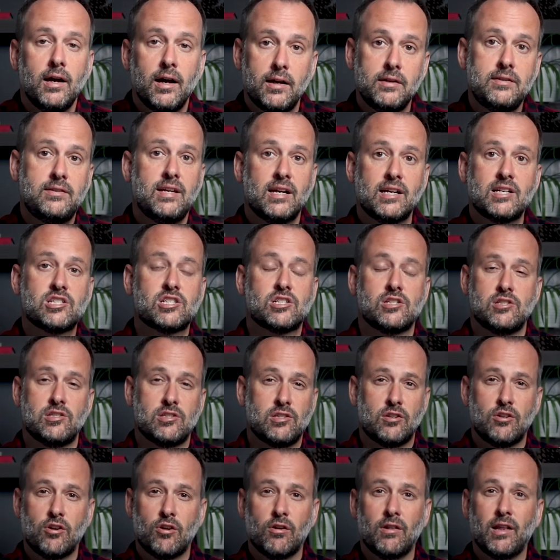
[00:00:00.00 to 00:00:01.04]
addictions
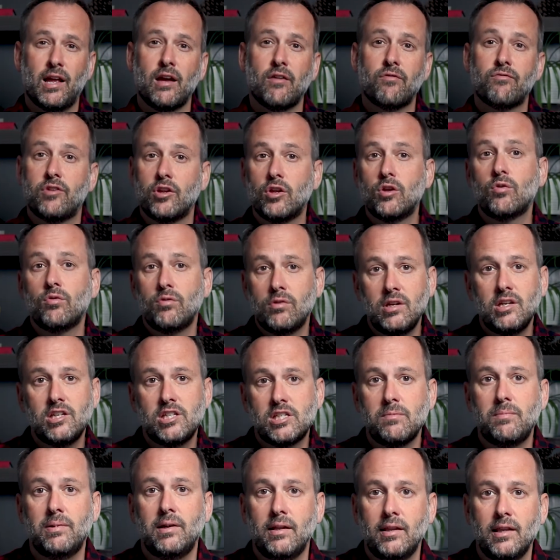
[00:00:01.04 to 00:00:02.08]
in your life that you need
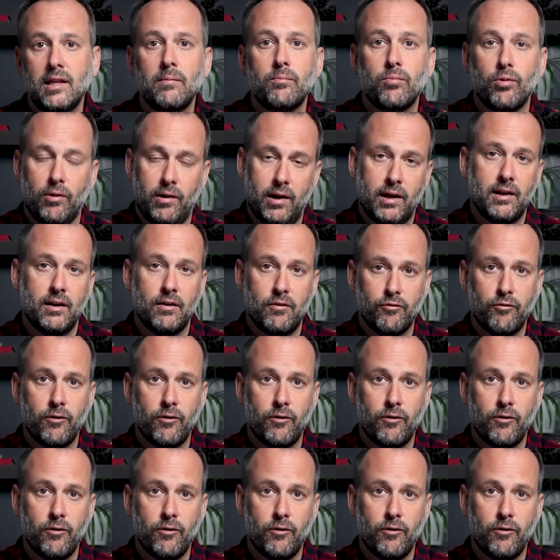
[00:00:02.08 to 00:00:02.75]
to be liberated